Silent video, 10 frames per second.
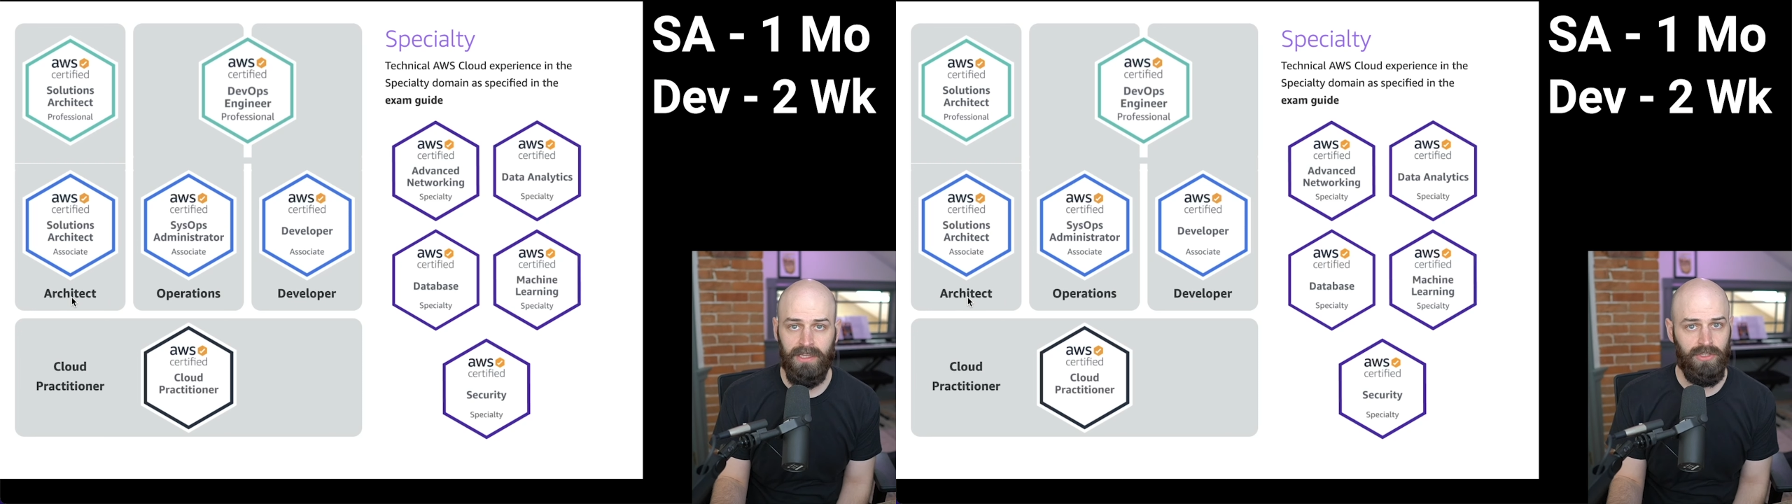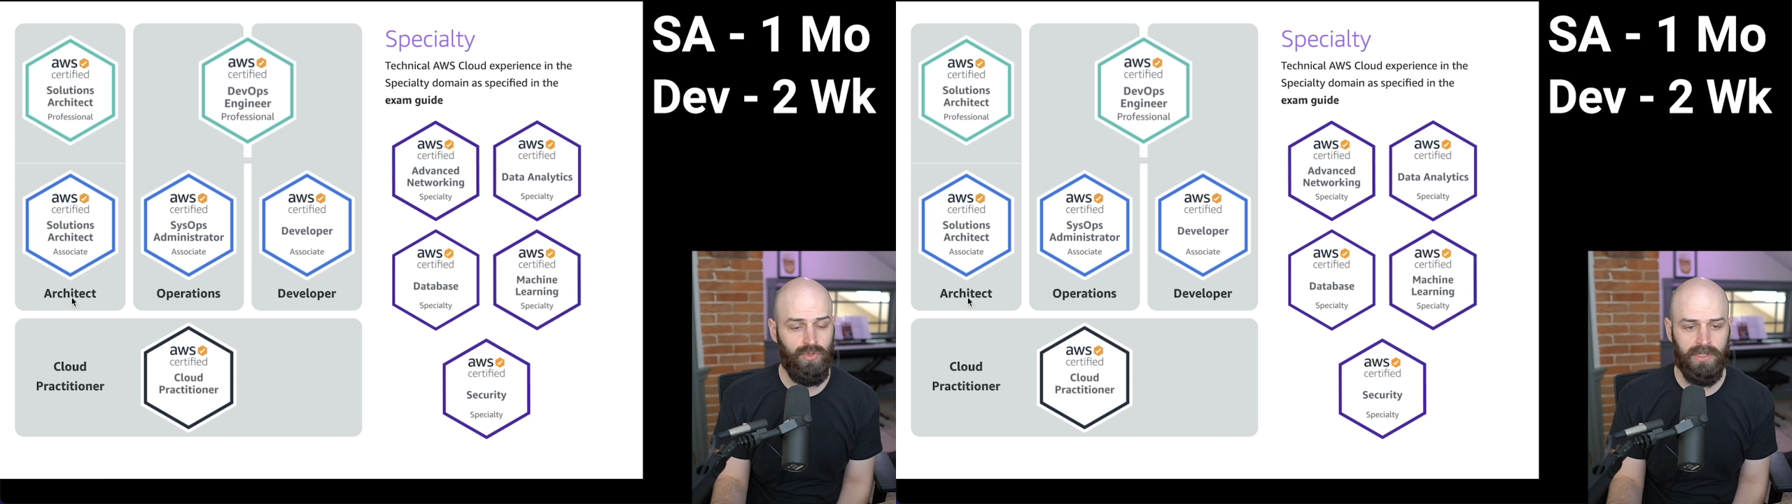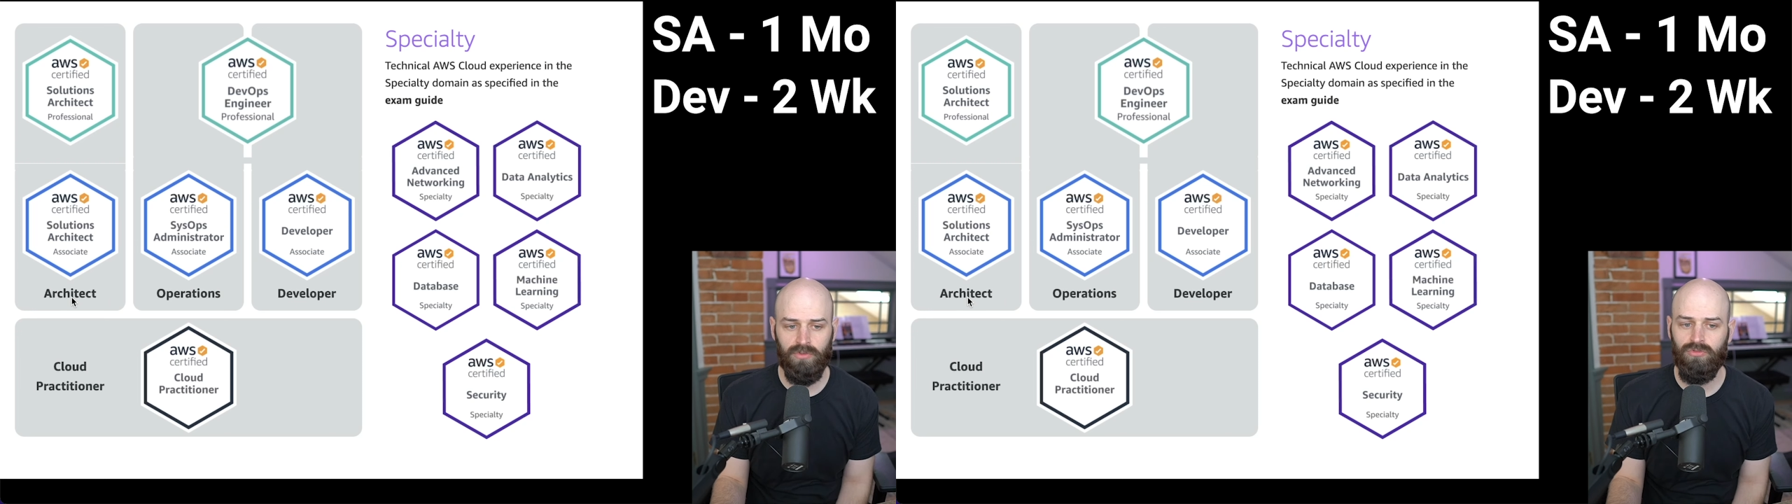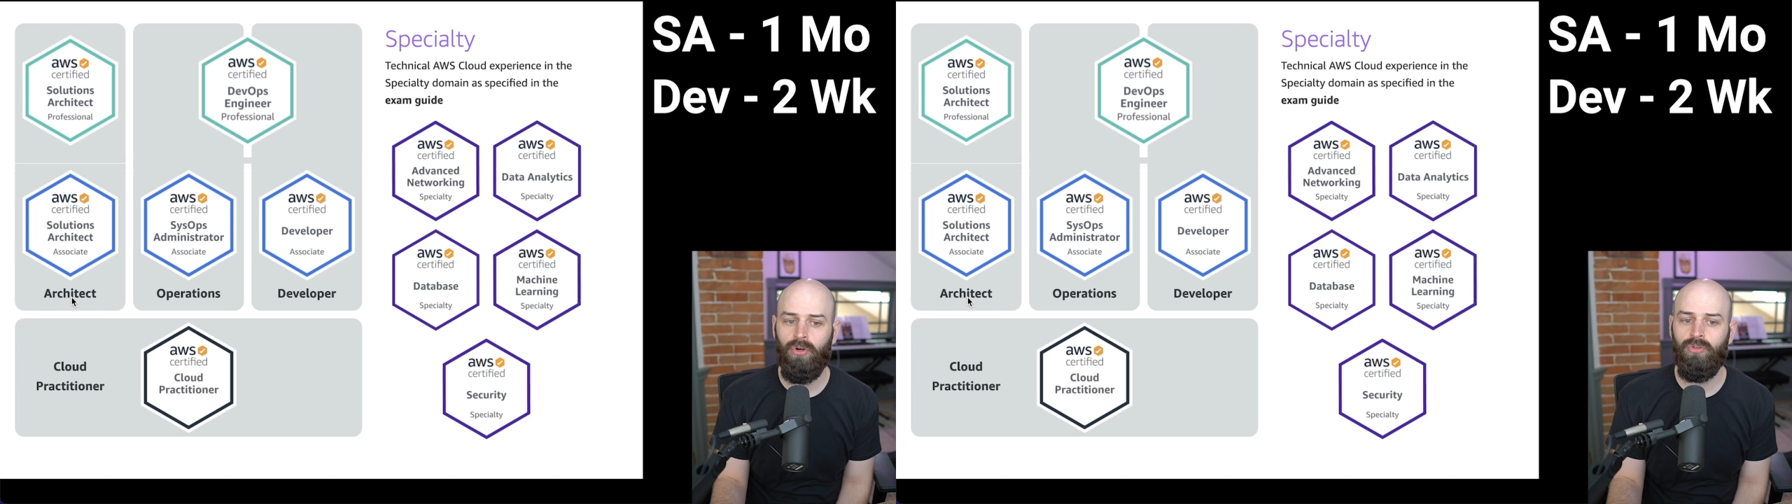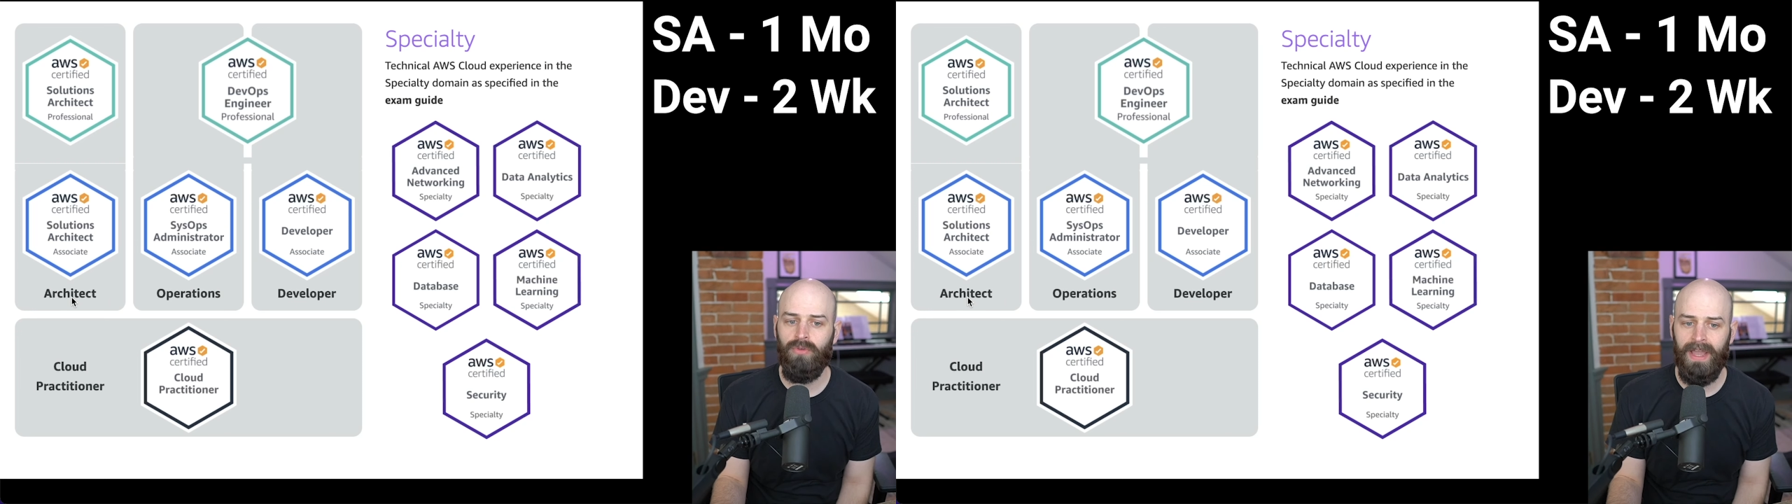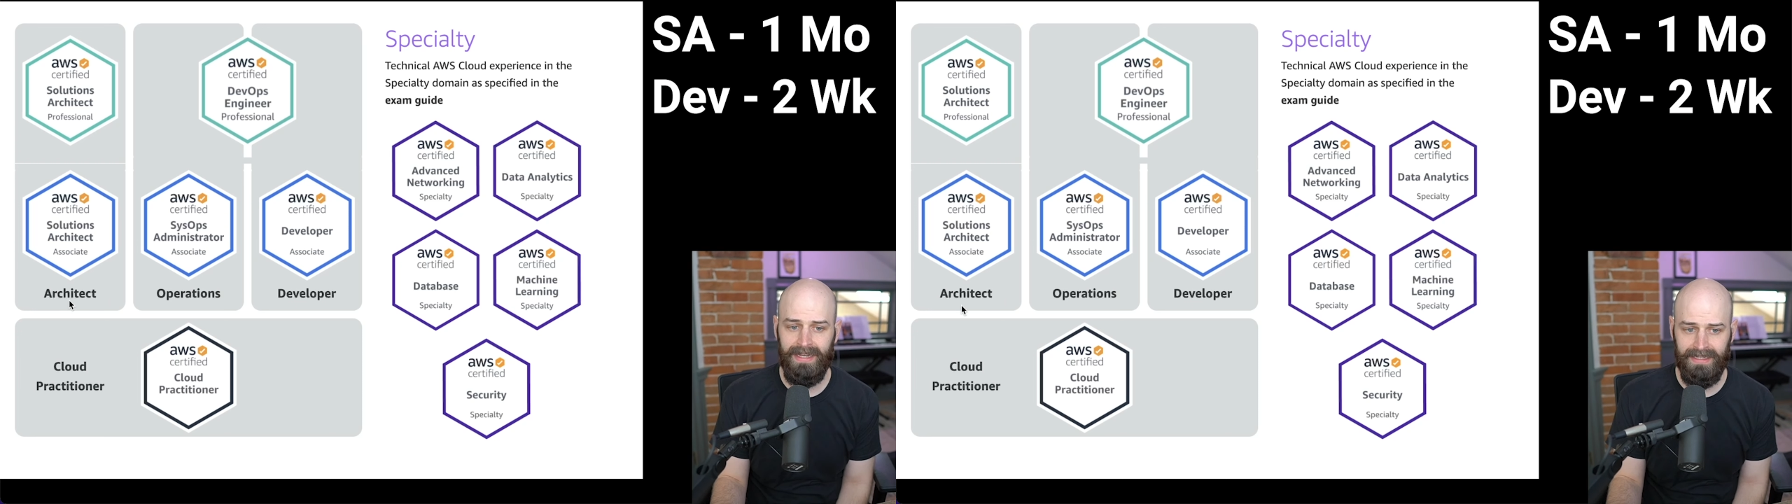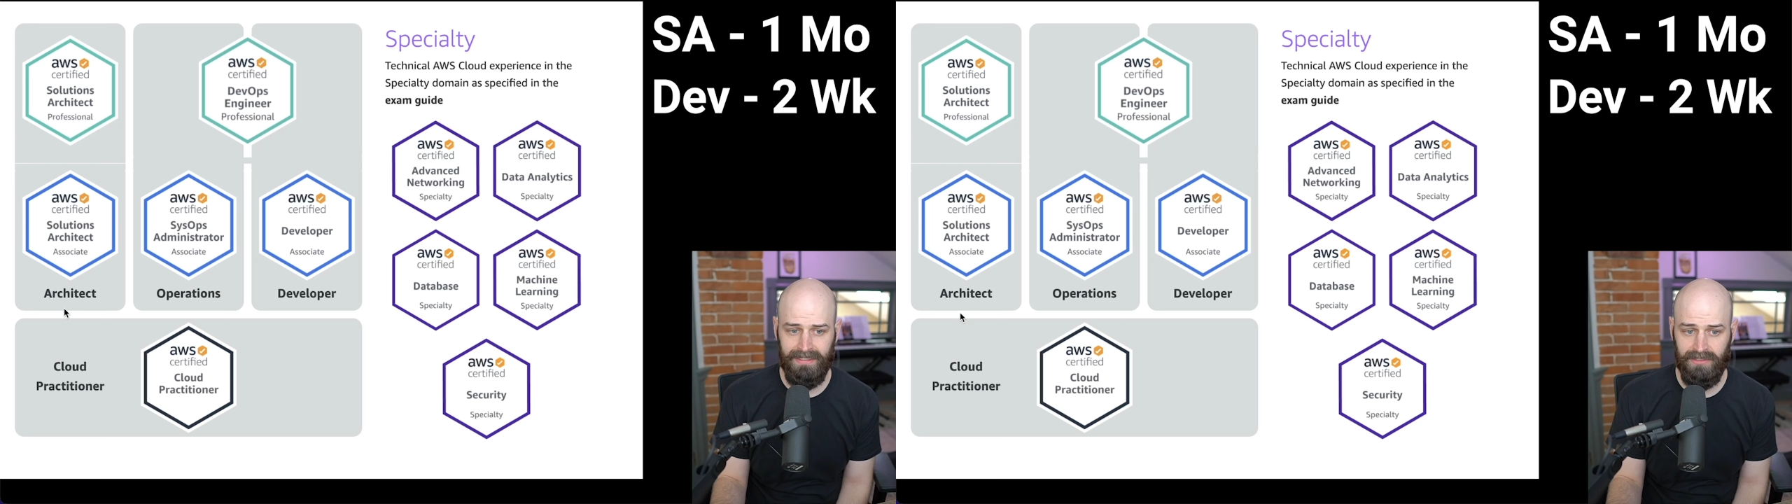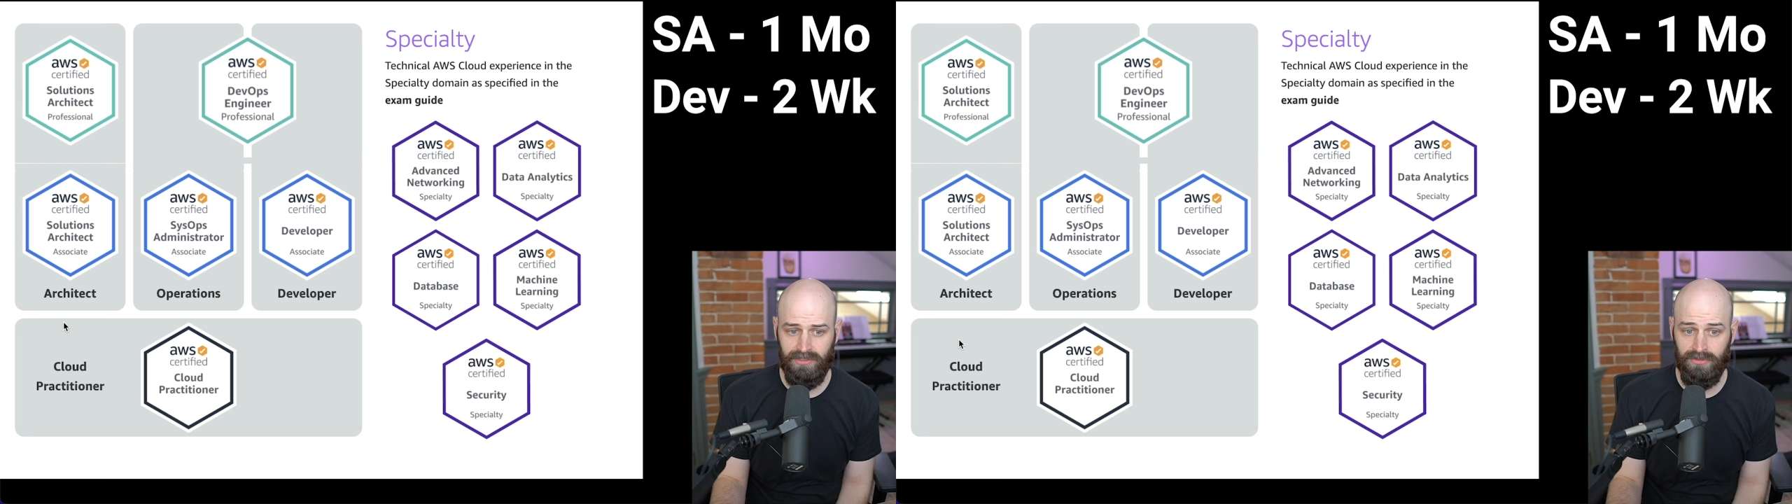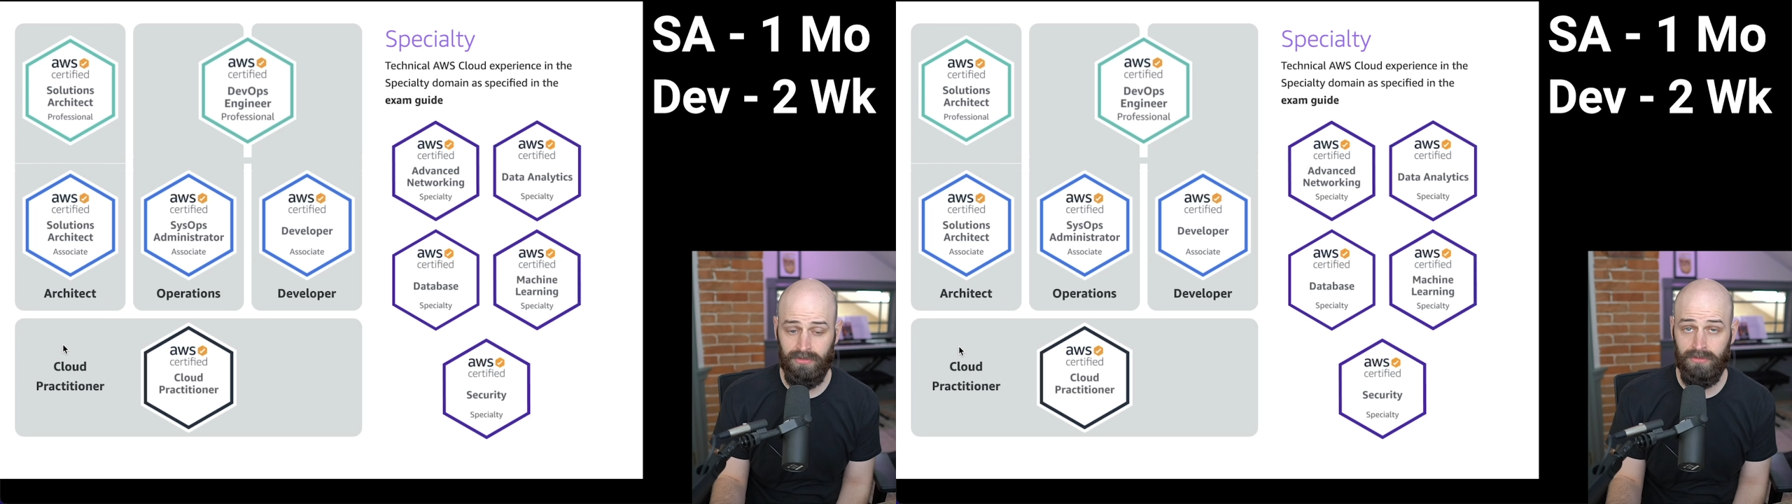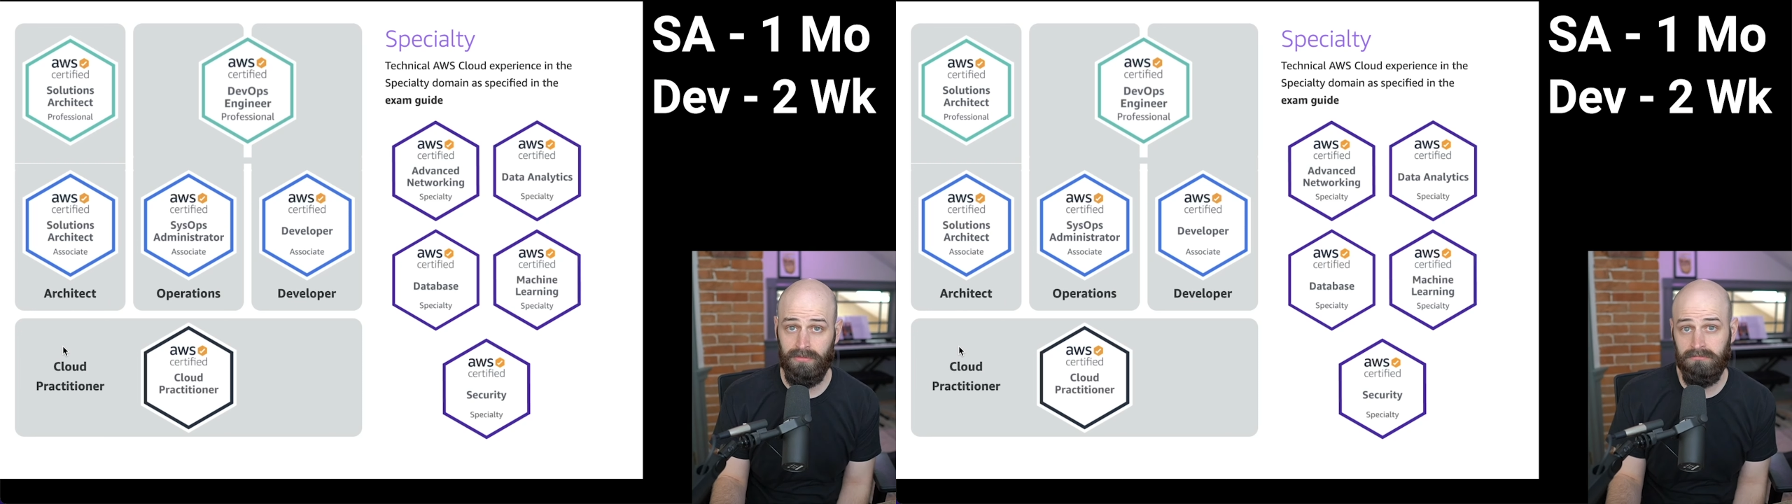you can roll right
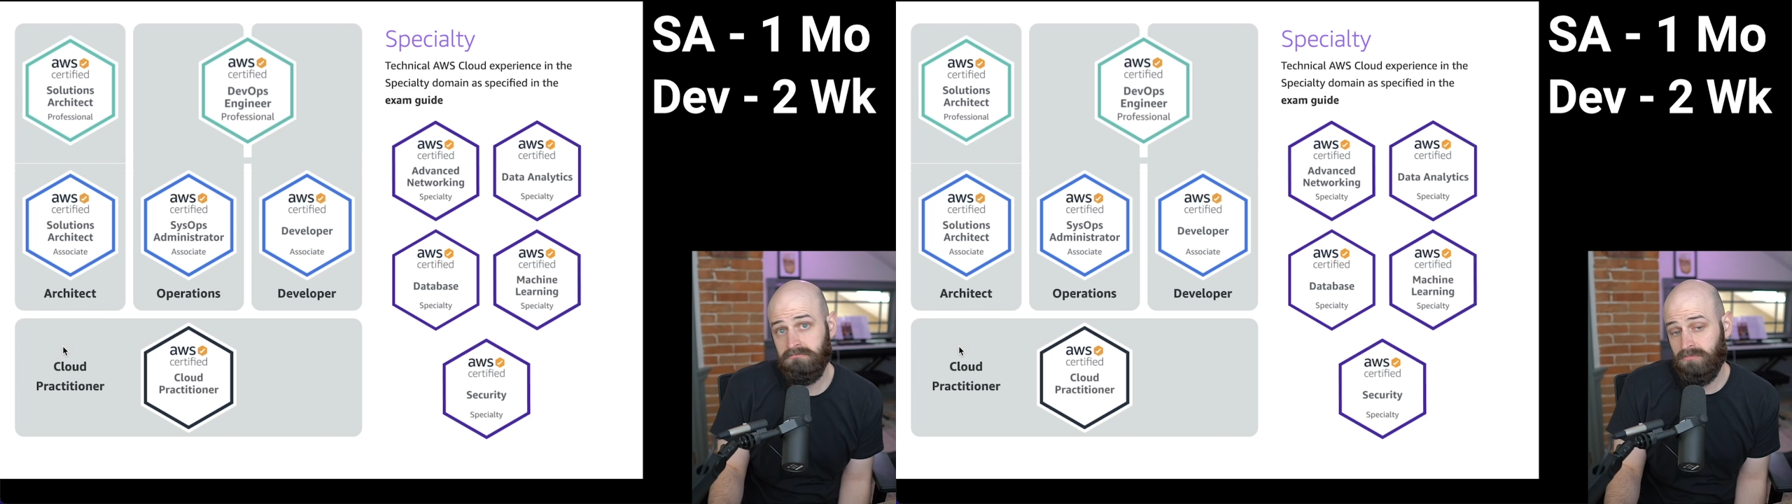into